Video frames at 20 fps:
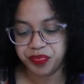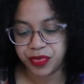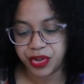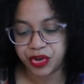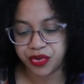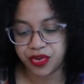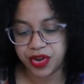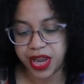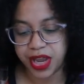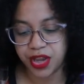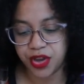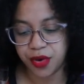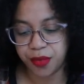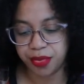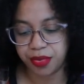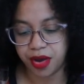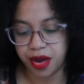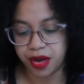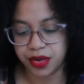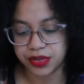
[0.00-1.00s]
Create your
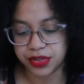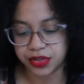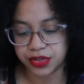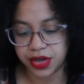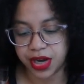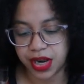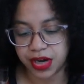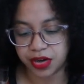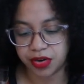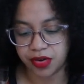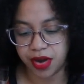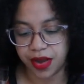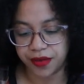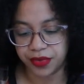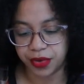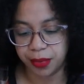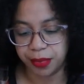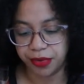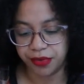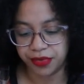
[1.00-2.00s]
brows, learn how to
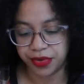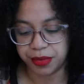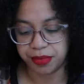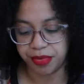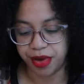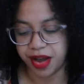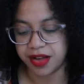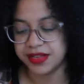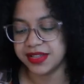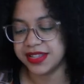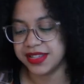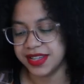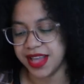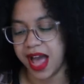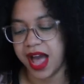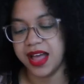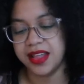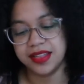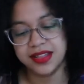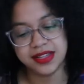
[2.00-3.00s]
craft your perfect brows.
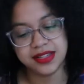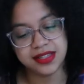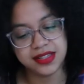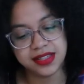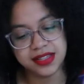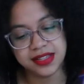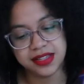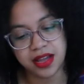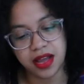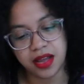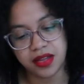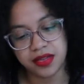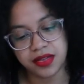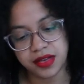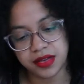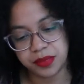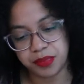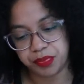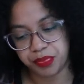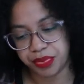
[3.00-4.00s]
Yeah, this is
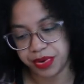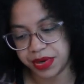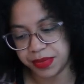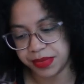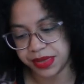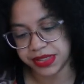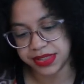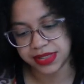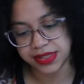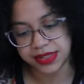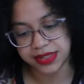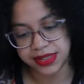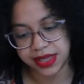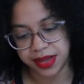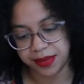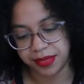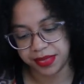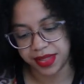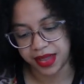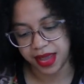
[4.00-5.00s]
the pretty much the
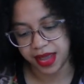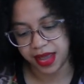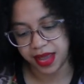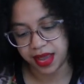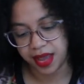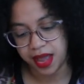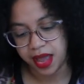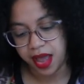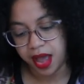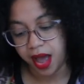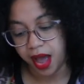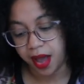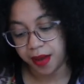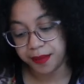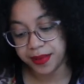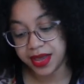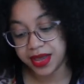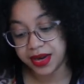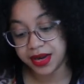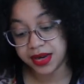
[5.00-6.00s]
same thing,
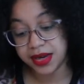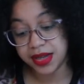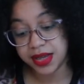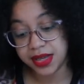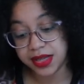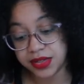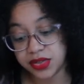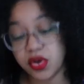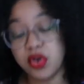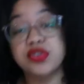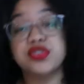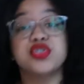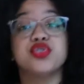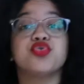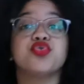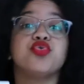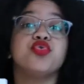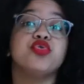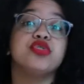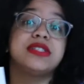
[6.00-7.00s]
and it is
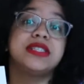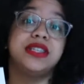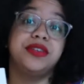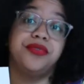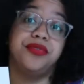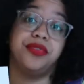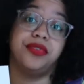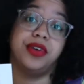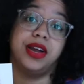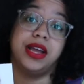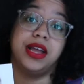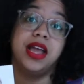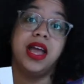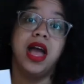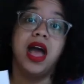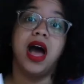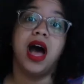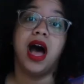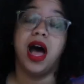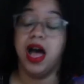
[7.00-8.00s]
also cruelty free.
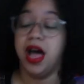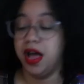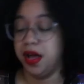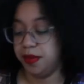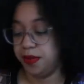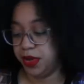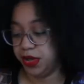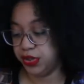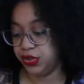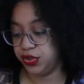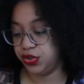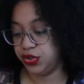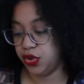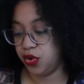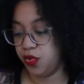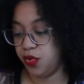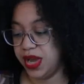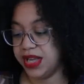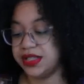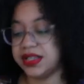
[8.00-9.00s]

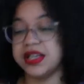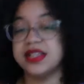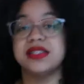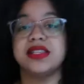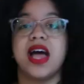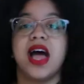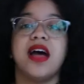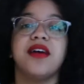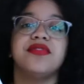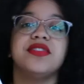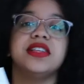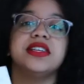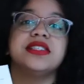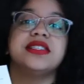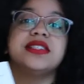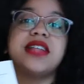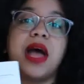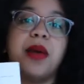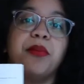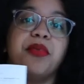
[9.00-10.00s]
So it does have the
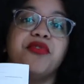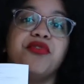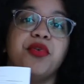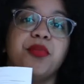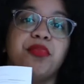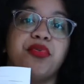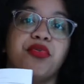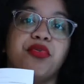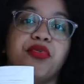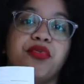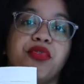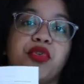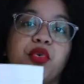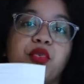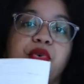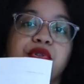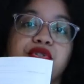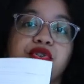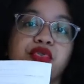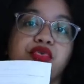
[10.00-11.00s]
stamp of
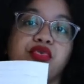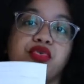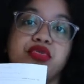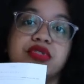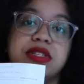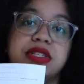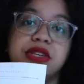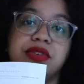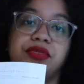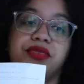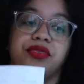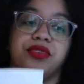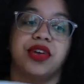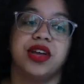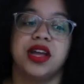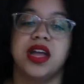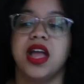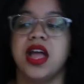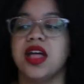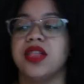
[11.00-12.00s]
approval with the cruelty
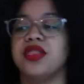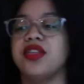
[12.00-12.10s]
free.